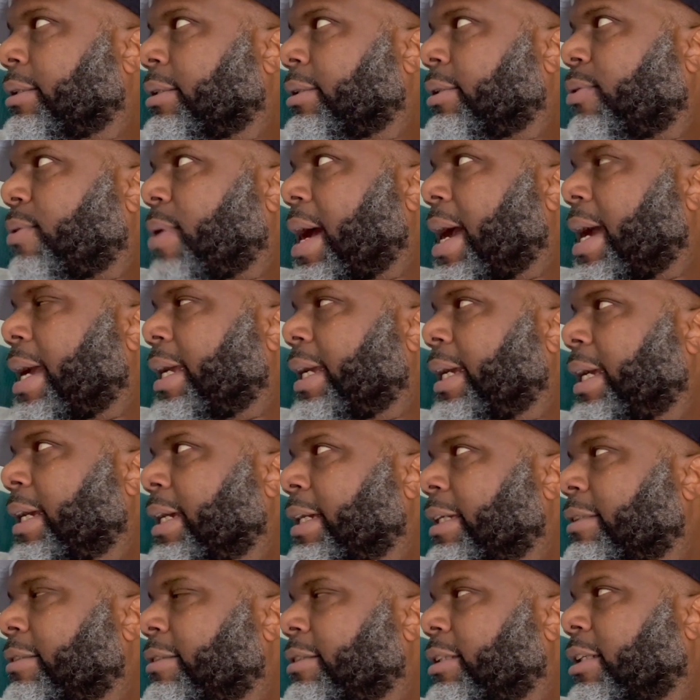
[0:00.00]
right here
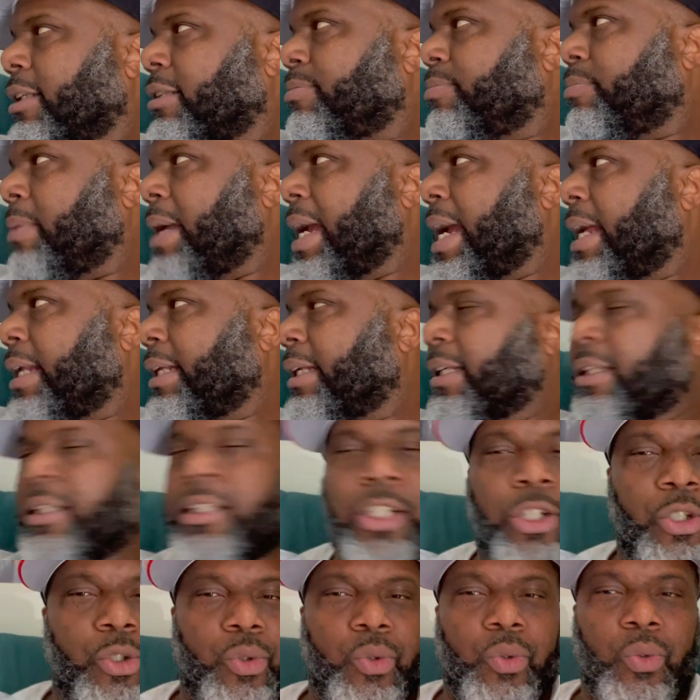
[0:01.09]
it's just barely
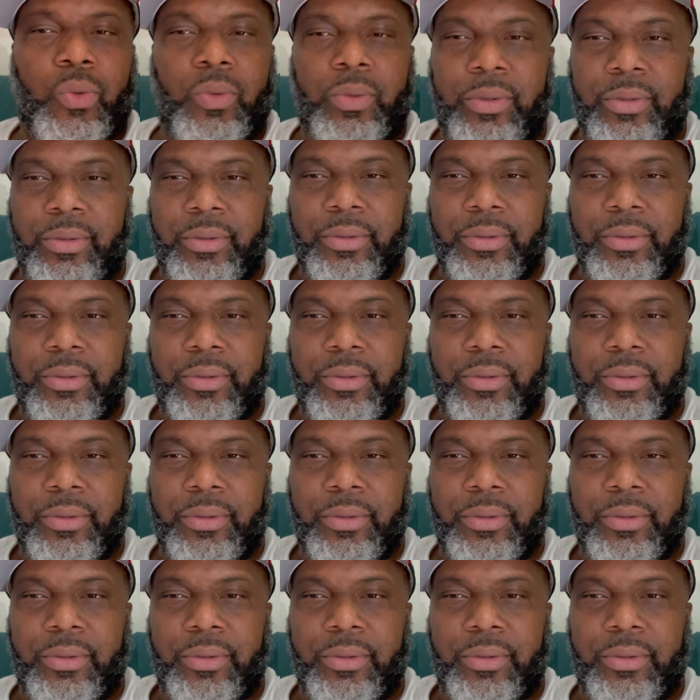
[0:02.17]
noon.